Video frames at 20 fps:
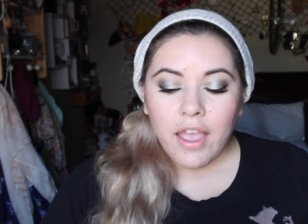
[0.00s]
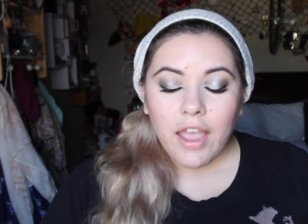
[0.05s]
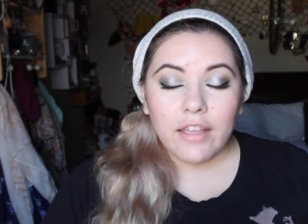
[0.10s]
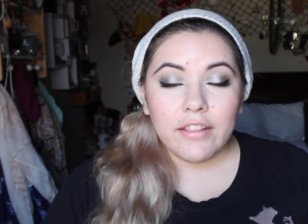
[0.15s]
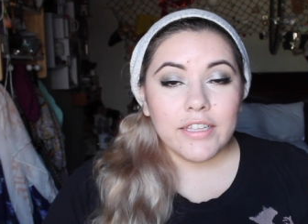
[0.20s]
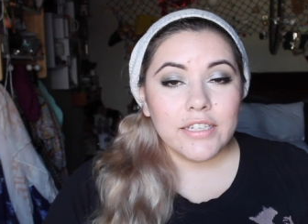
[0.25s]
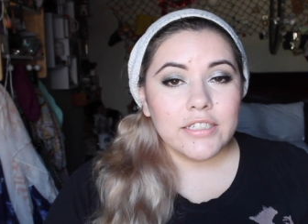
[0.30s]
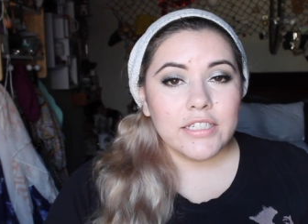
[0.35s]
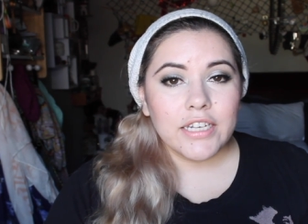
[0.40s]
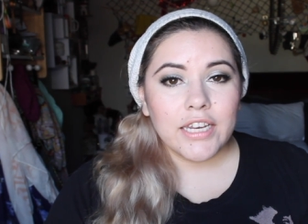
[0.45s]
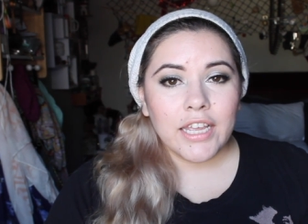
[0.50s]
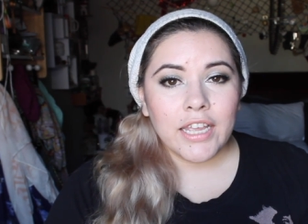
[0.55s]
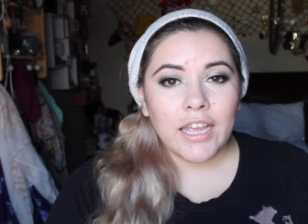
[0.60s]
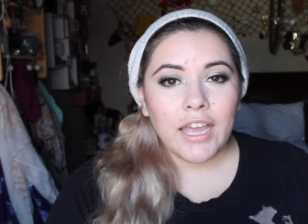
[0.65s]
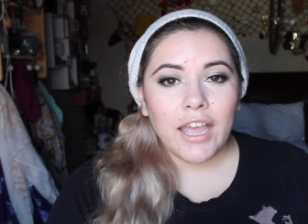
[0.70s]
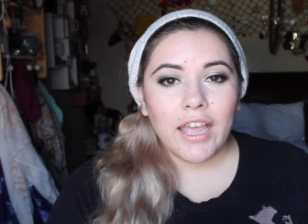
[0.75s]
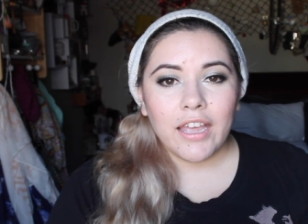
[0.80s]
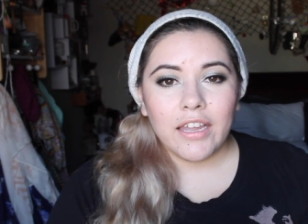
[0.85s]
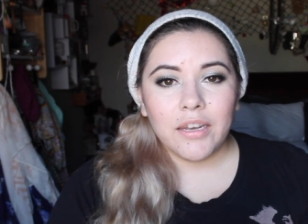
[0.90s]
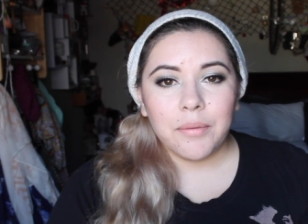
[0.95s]
And then today
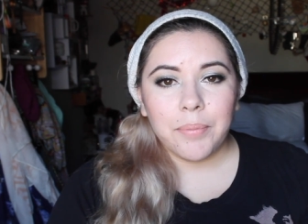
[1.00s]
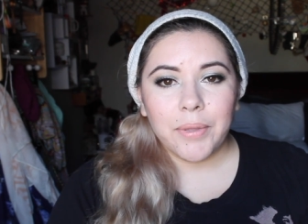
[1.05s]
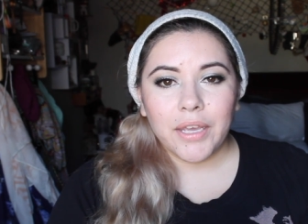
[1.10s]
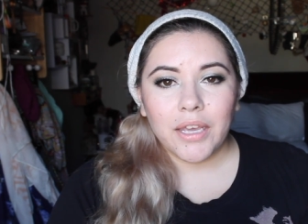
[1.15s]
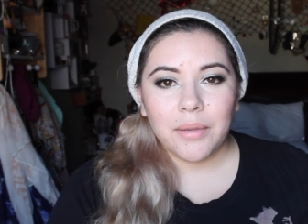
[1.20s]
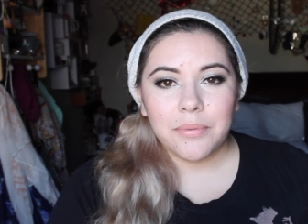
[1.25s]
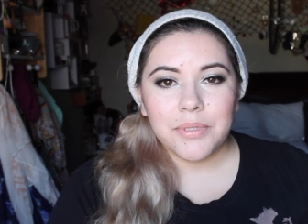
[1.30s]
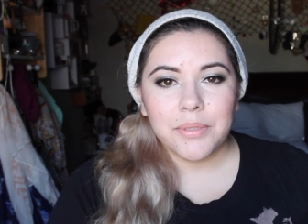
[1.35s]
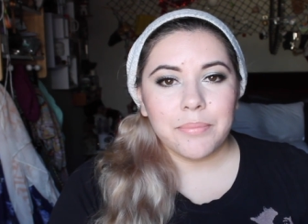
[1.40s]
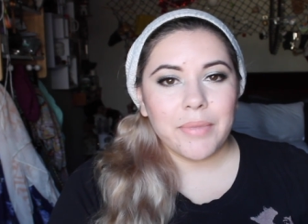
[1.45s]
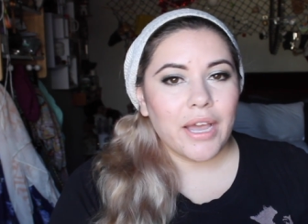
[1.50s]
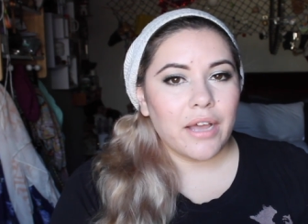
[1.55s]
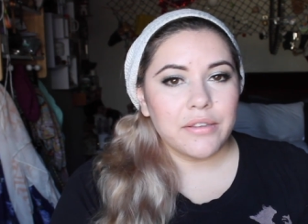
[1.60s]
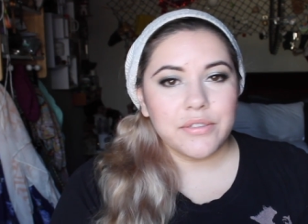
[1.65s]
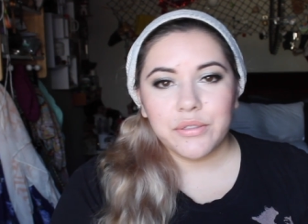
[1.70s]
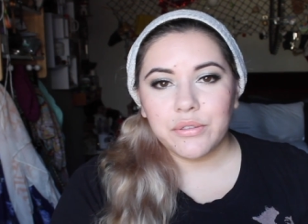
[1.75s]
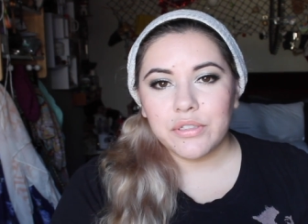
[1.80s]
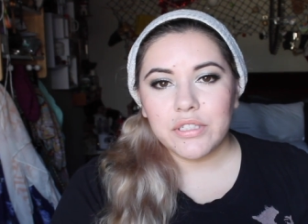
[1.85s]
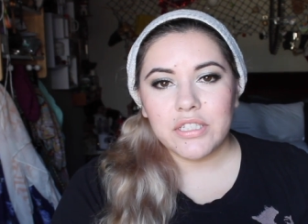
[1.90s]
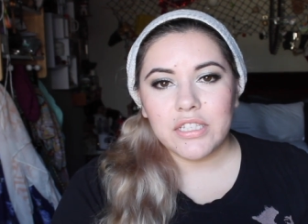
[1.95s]
I had to pick up some
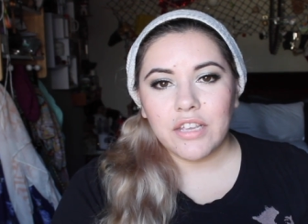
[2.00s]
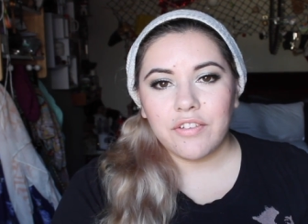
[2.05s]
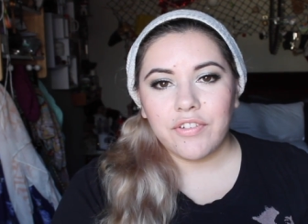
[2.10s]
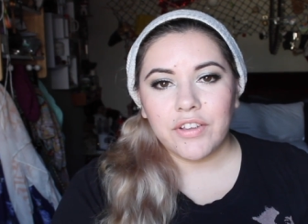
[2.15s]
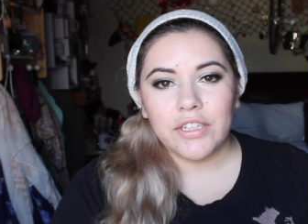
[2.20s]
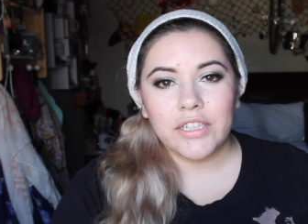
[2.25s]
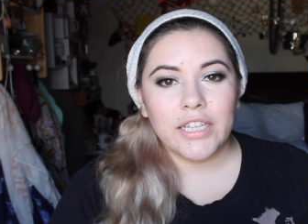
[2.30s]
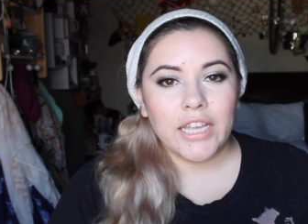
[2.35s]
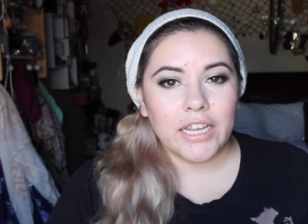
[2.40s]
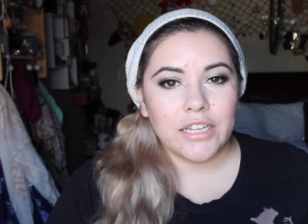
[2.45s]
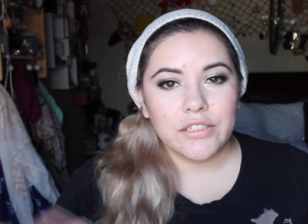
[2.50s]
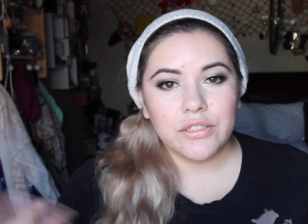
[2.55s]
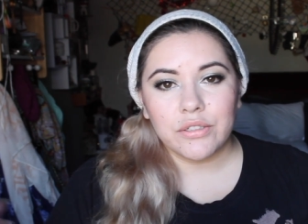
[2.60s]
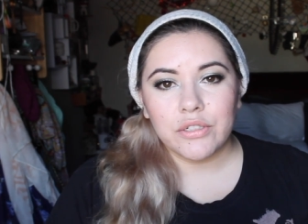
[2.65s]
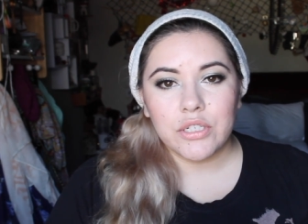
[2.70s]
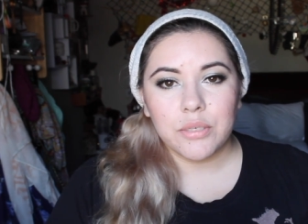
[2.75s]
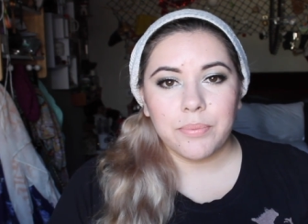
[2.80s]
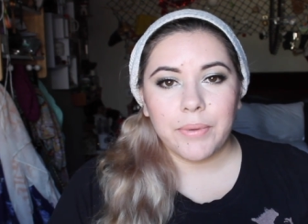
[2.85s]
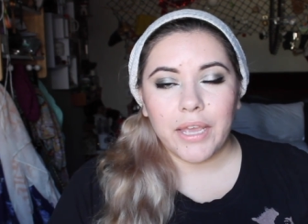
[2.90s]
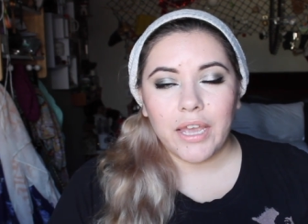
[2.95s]
household stuff at
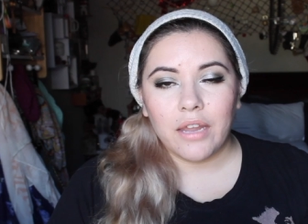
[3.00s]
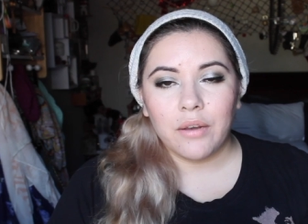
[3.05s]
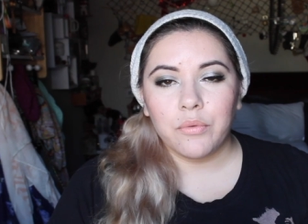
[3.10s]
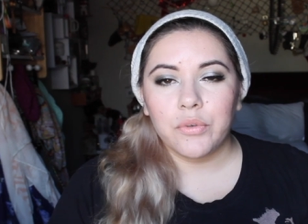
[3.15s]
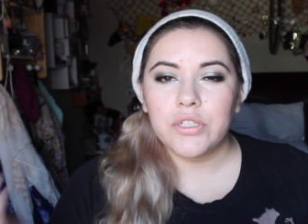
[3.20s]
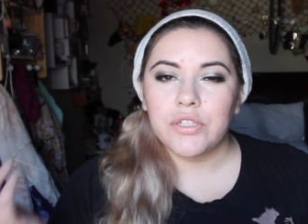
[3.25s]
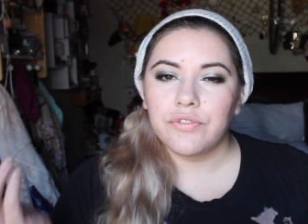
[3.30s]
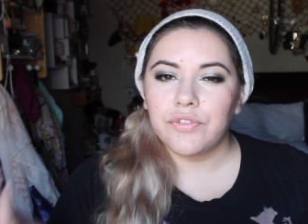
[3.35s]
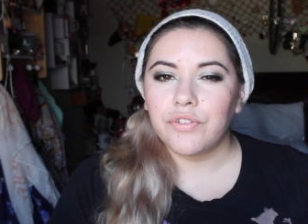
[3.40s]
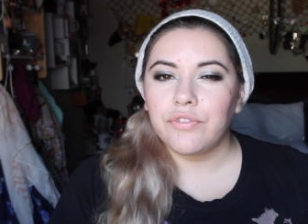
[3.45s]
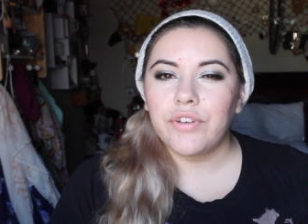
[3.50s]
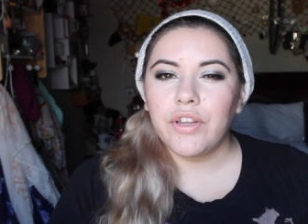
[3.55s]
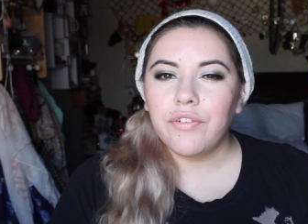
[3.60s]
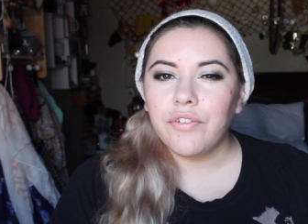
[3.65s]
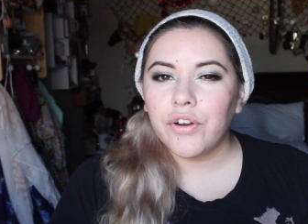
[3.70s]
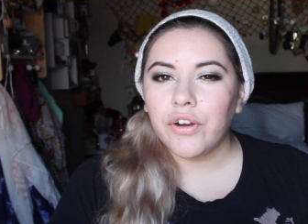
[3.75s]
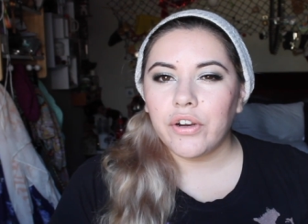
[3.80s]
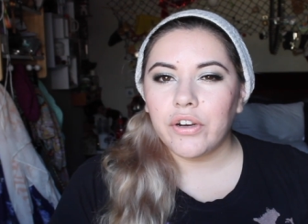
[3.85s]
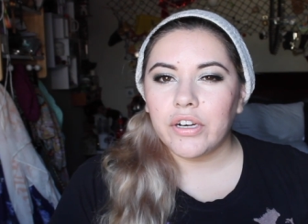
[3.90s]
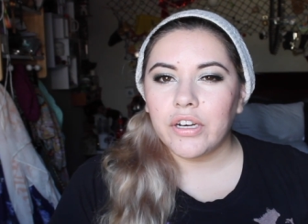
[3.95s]
Daiso Japan, which if you've
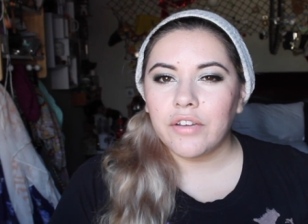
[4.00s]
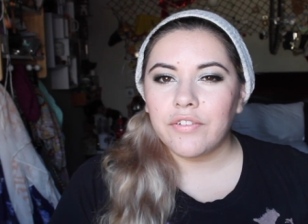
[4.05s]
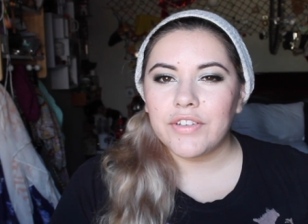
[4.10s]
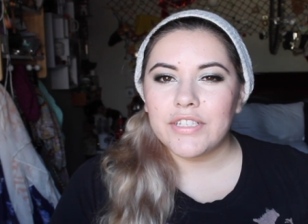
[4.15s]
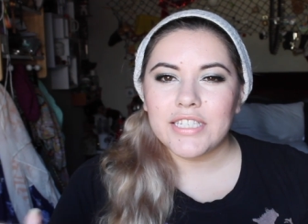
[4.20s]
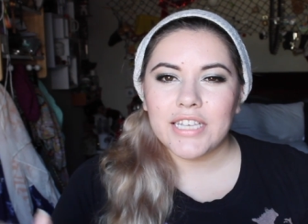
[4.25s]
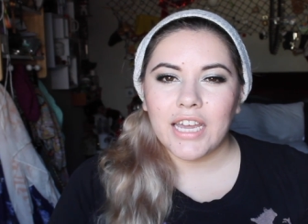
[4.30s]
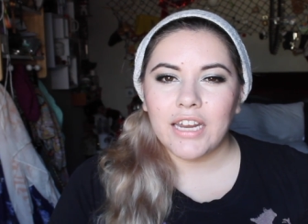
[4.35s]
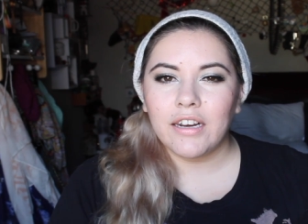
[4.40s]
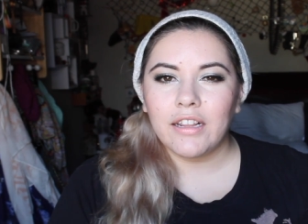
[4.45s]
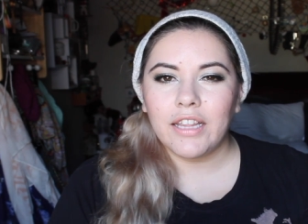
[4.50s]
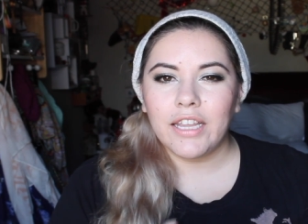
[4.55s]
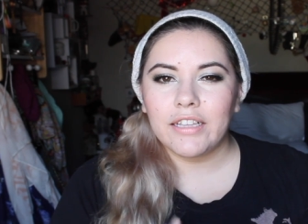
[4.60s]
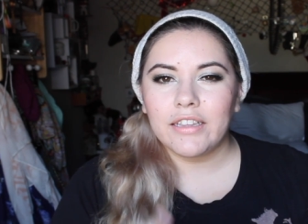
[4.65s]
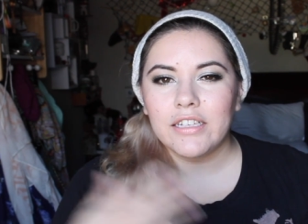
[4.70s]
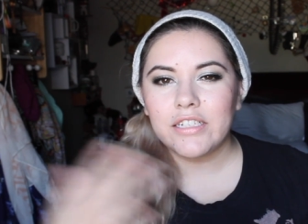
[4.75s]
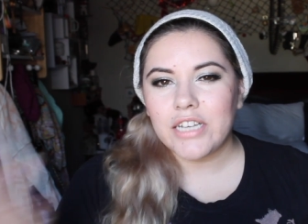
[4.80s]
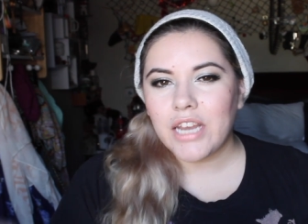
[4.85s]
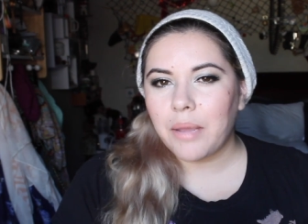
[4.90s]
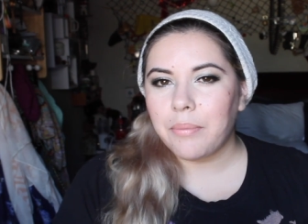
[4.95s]
never heard of, it's kind of
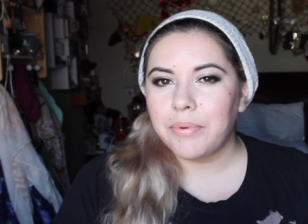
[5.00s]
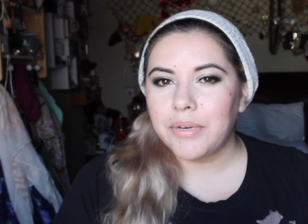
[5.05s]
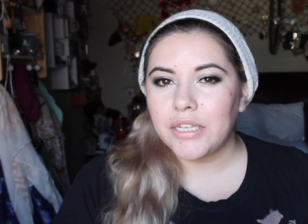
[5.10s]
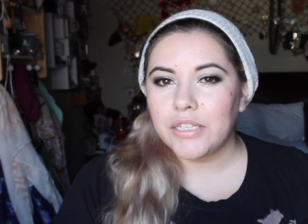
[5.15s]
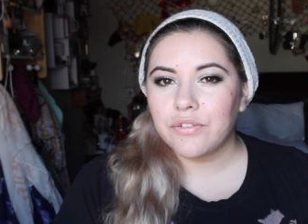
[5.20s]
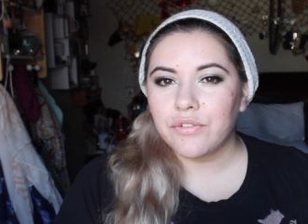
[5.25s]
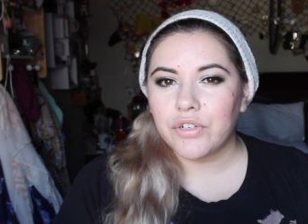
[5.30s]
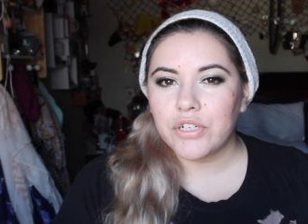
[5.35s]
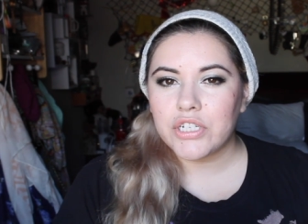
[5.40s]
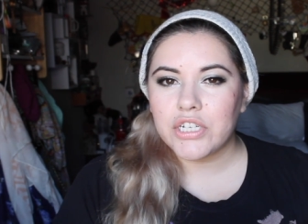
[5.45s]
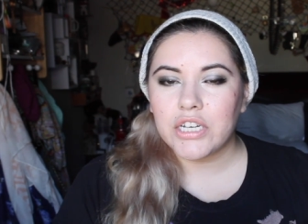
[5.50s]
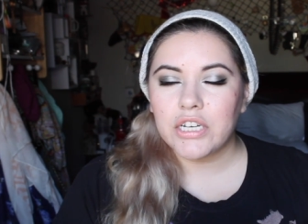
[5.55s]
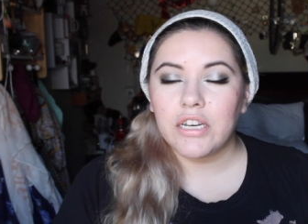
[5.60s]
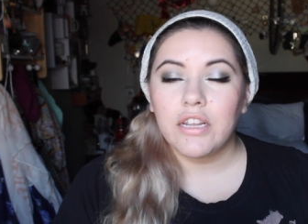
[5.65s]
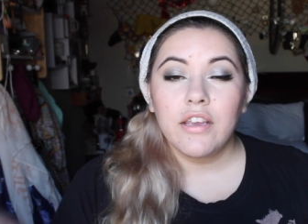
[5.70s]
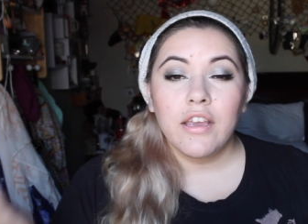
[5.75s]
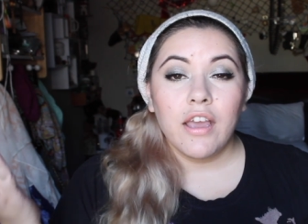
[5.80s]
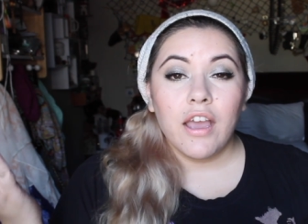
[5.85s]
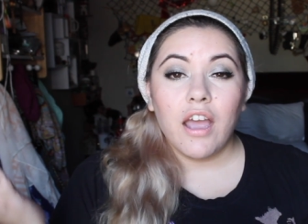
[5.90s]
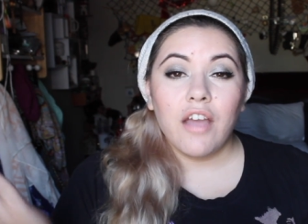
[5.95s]
like the Japanese version
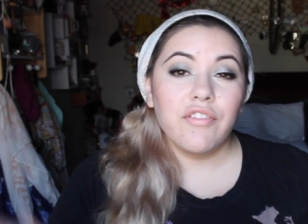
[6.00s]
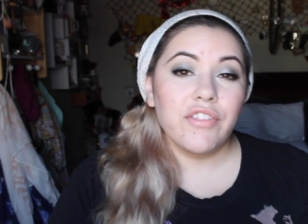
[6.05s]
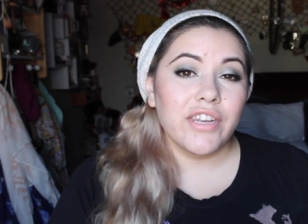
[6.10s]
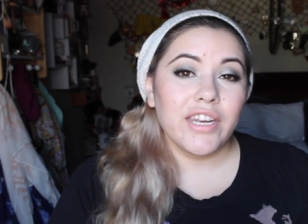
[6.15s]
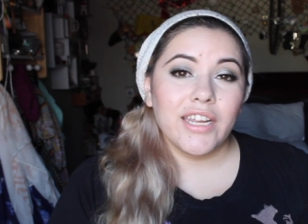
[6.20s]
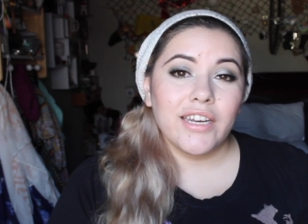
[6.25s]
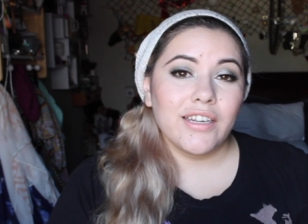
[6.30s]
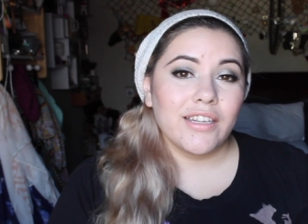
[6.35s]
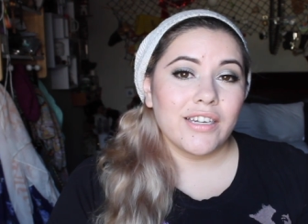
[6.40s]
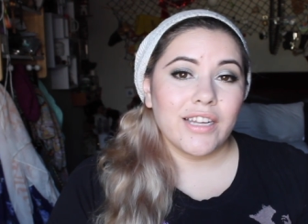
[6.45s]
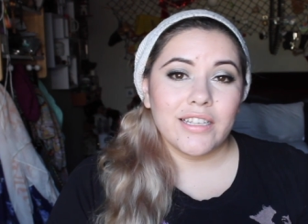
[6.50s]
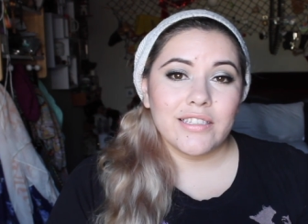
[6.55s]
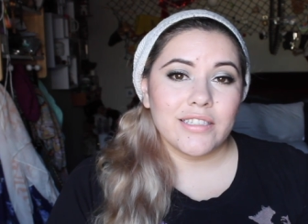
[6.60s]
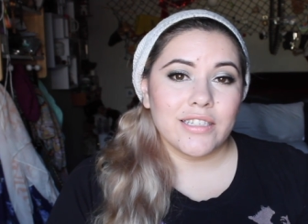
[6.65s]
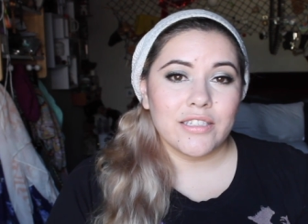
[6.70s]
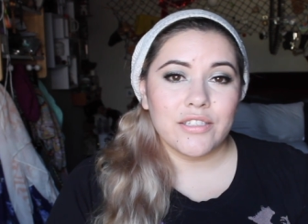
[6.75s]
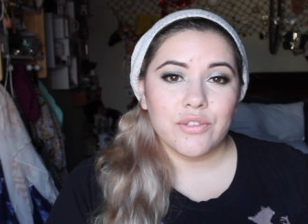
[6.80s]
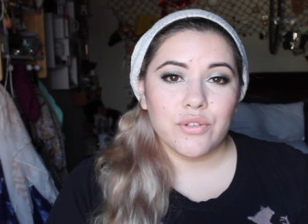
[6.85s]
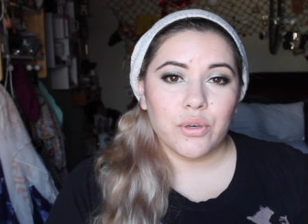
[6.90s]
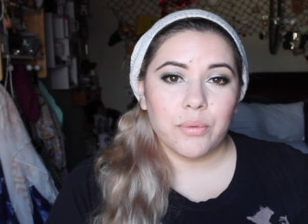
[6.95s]
of the 99
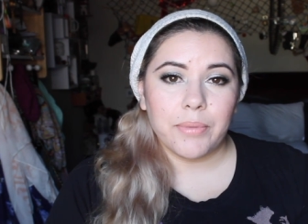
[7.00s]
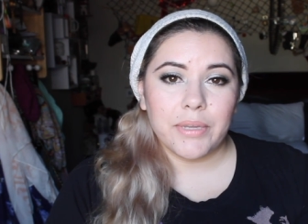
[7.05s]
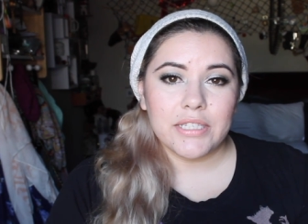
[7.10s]
cent store.